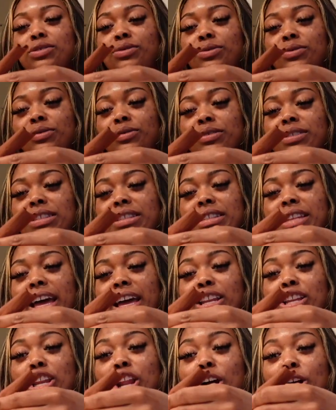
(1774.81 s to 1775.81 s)
dudes
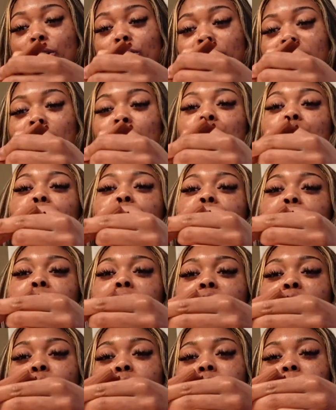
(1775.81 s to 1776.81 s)
that know, like who
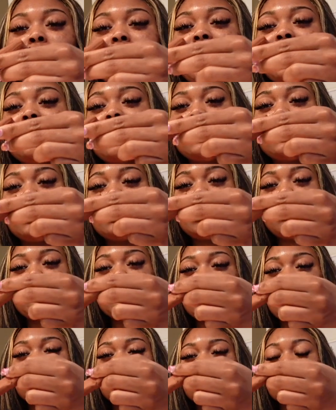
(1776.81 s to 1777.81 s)
before when they thought that they was
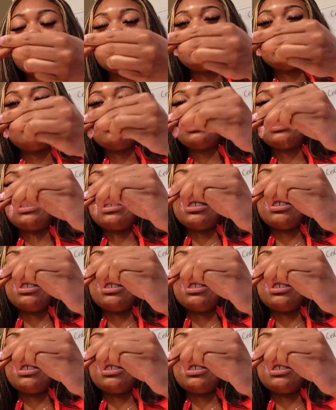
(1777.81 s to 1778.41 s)
out your league, which